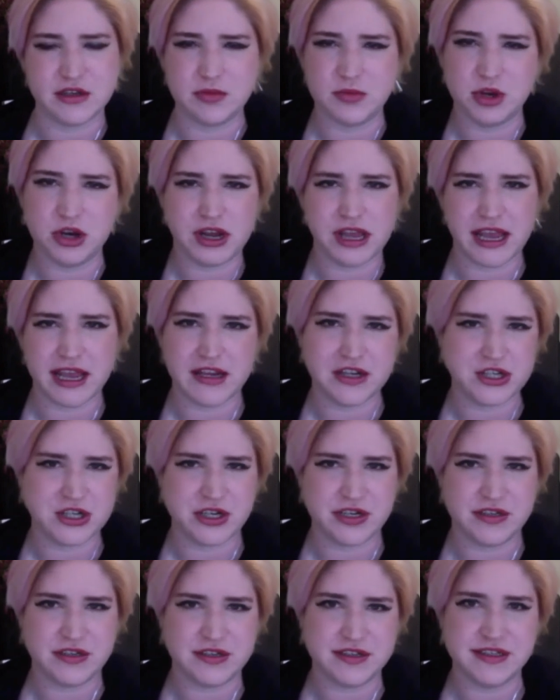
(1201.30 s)

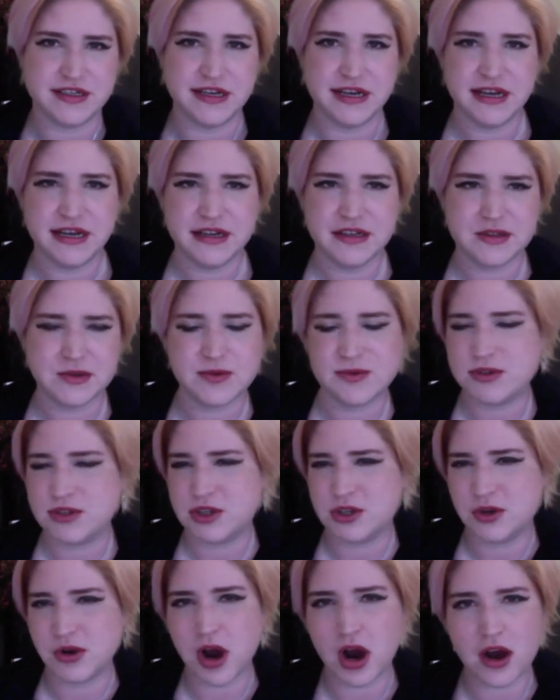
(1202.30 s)
communications. It's all
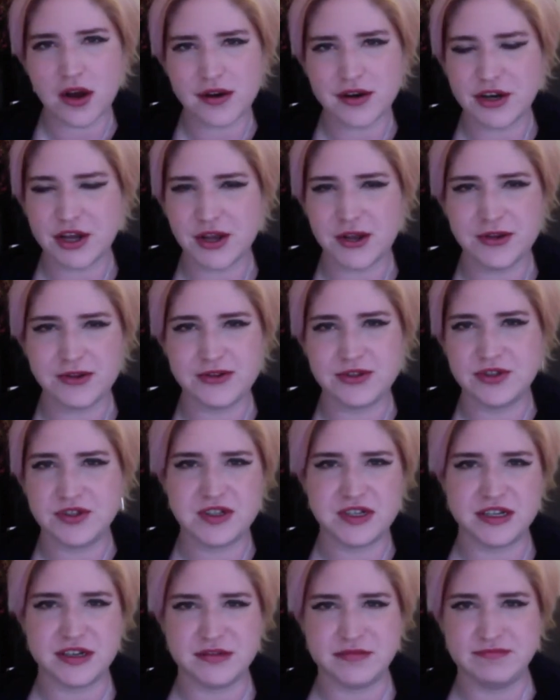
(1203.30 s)
too hard-nosed
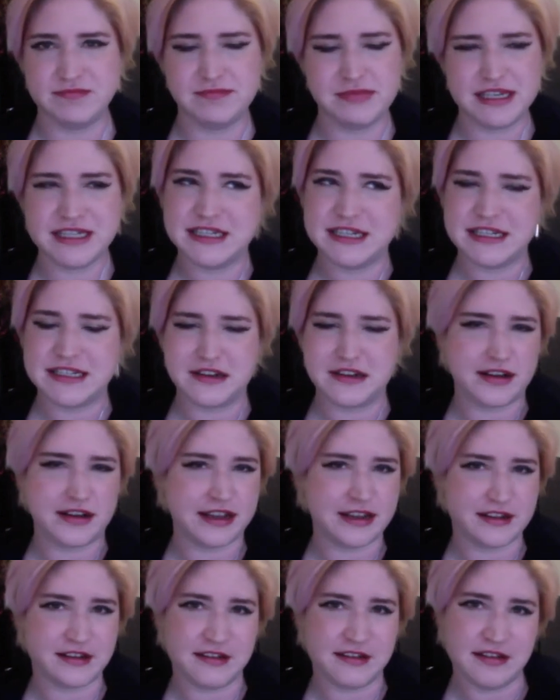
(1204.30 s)
and
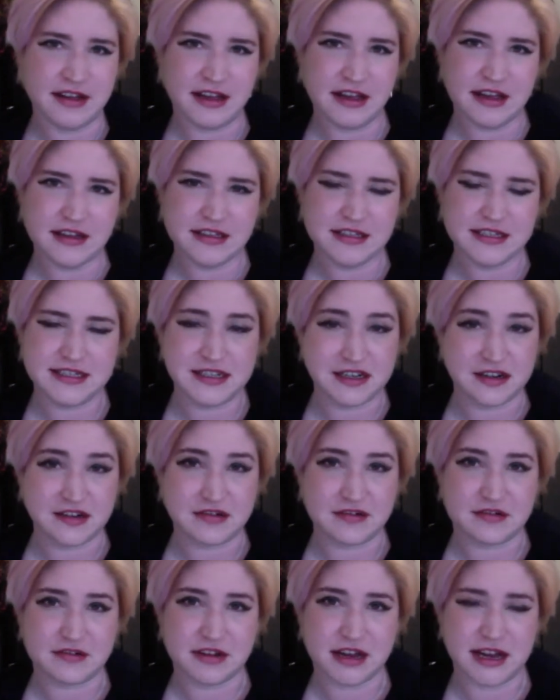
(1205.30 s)
business-like
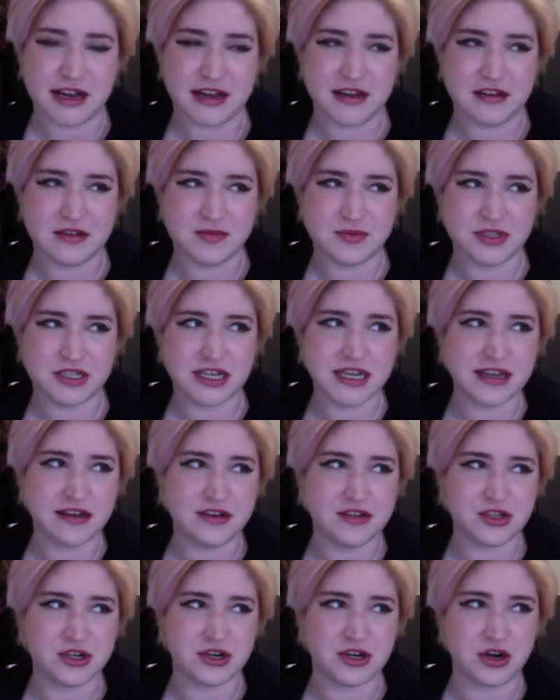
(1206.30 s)
still. And
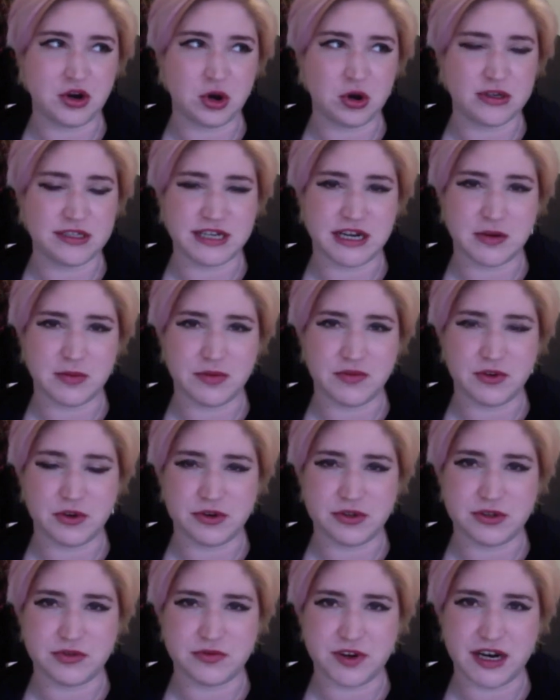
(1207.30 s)
particularly during lockdown, we've
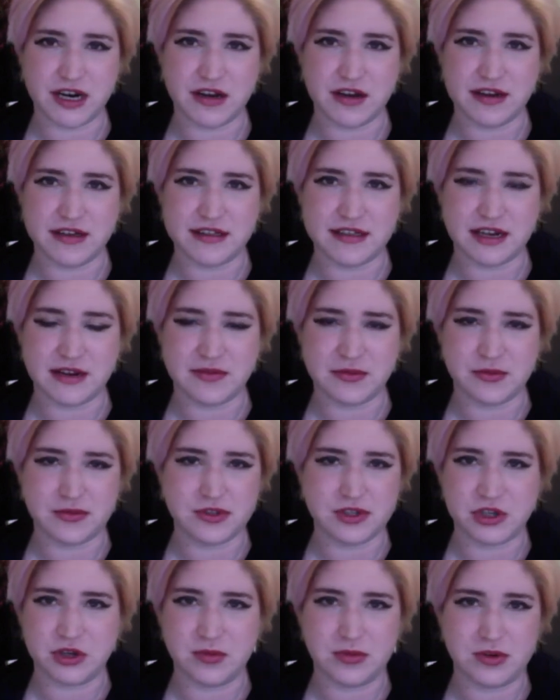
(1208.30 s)
got to realize
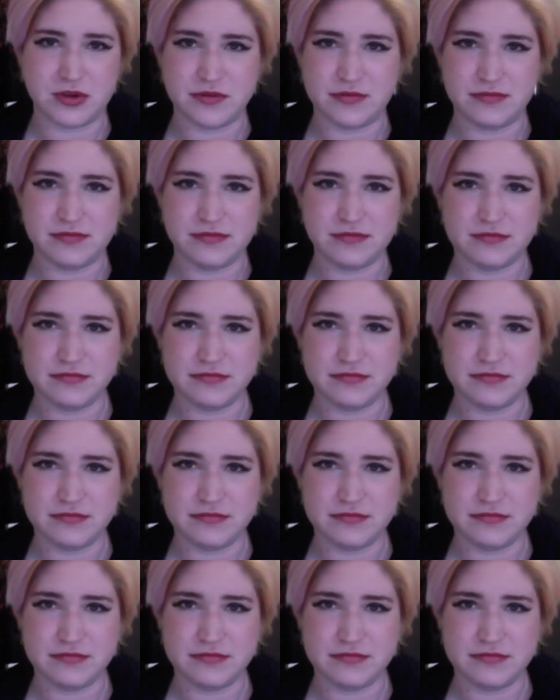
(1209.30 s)
everyone's human.